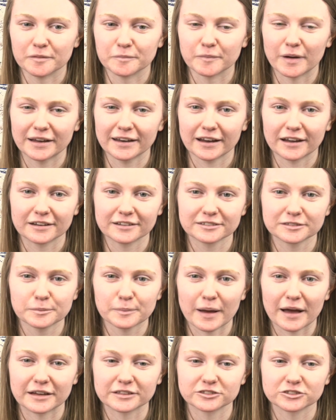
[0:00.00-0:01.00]
My dad is a
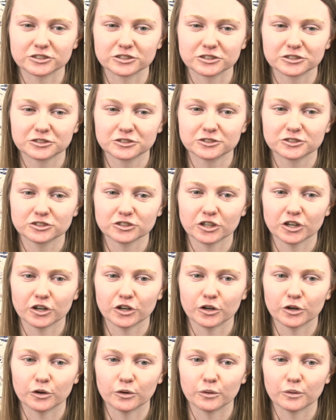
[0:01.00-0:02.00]
pastor,
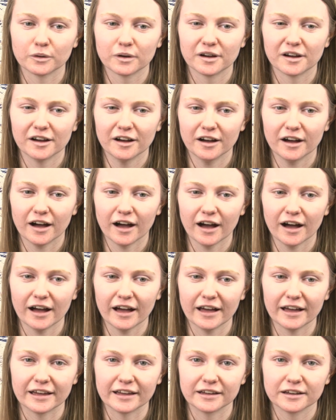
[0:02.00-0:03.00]
so
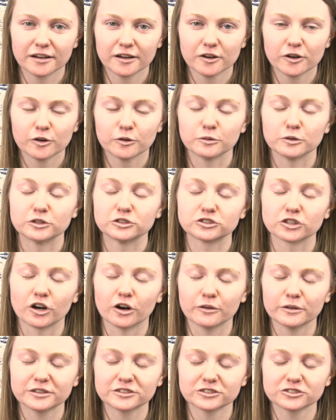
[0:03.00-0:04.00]
I was
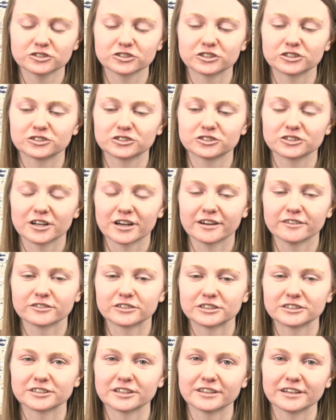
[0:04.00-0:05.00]
always in church
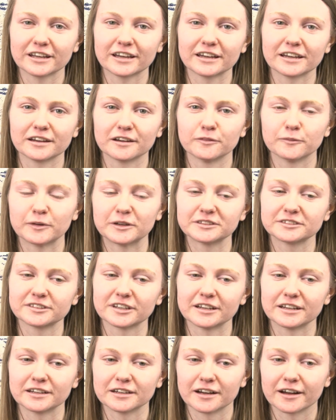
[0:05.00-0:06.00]
every Sunday and
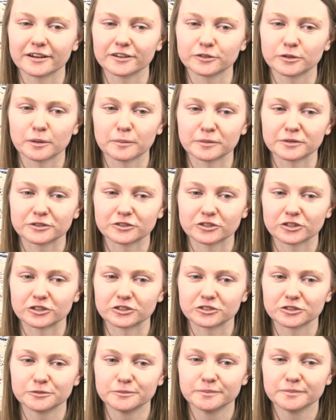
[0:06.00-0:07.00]
Wednesday. I grew up in the
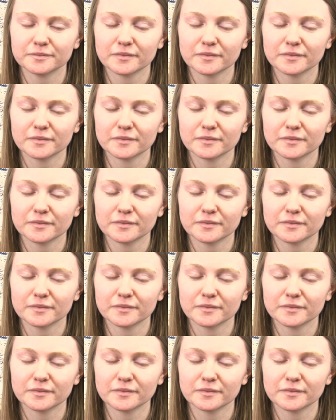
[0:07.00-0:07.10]
church.